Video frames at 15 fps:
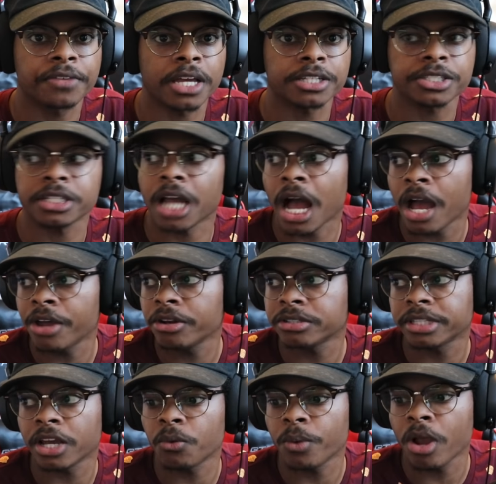shit. I
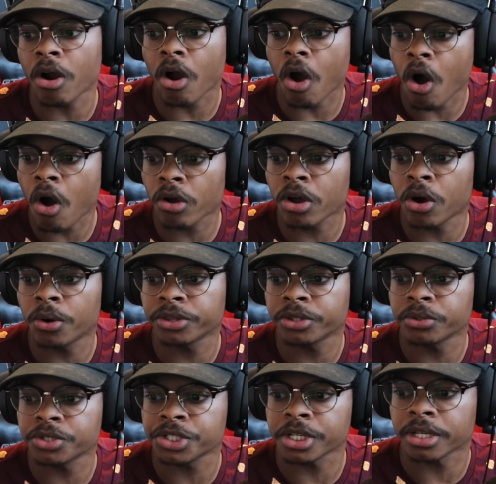understand we are all going through
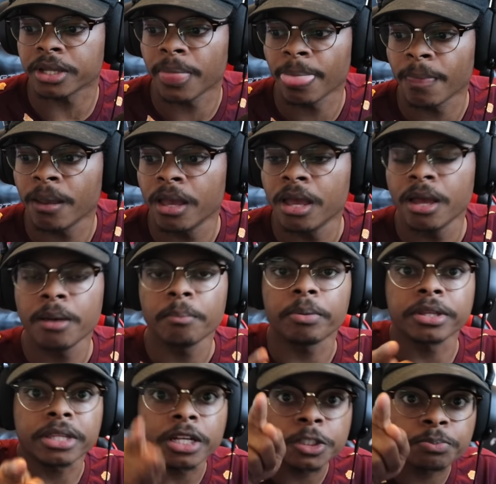shit. But
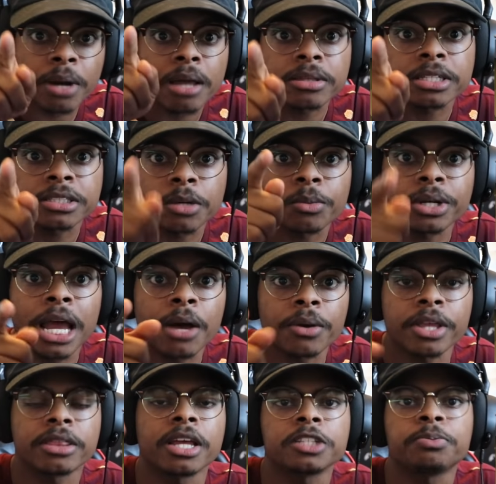there's probably someone out
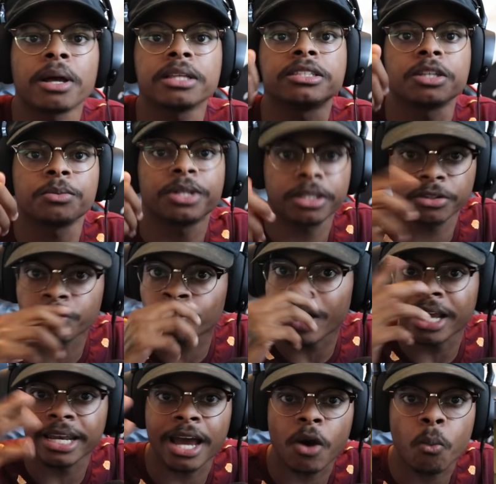there's probably someone right
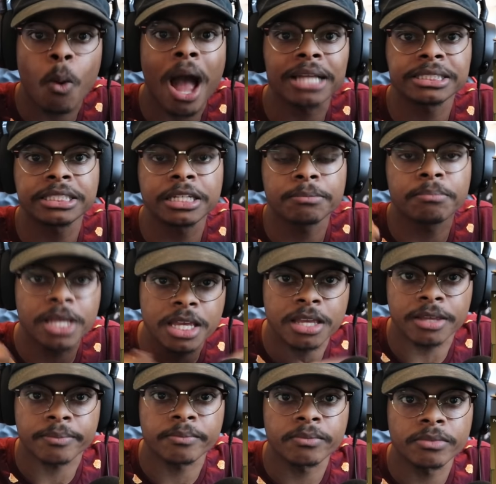now watching me
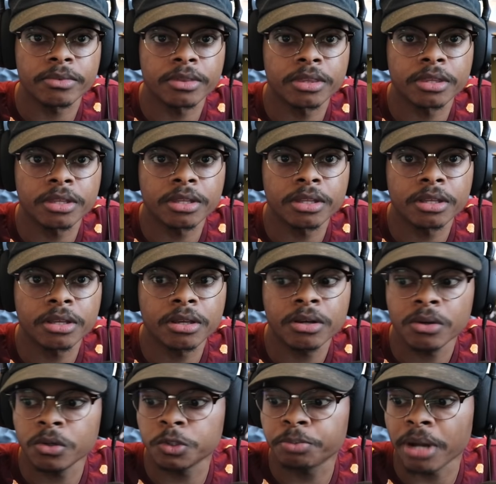
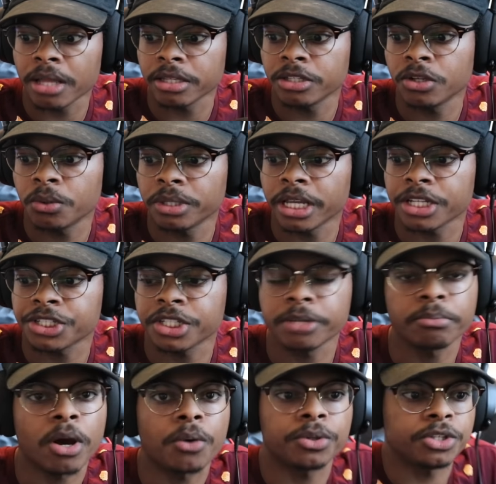who's probably doing that shit,
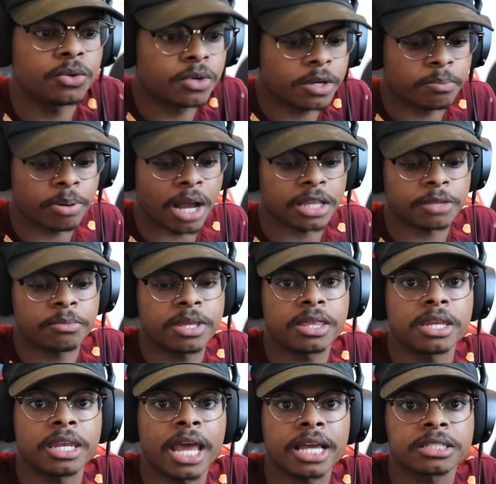bro. You could probably be the
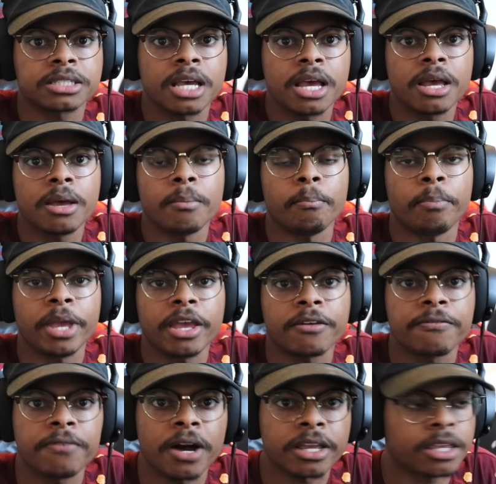next big
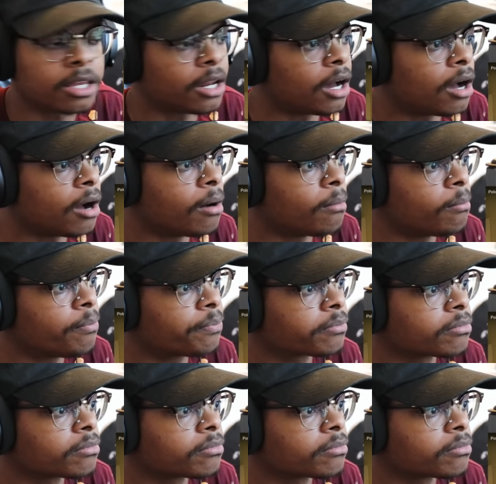fucking um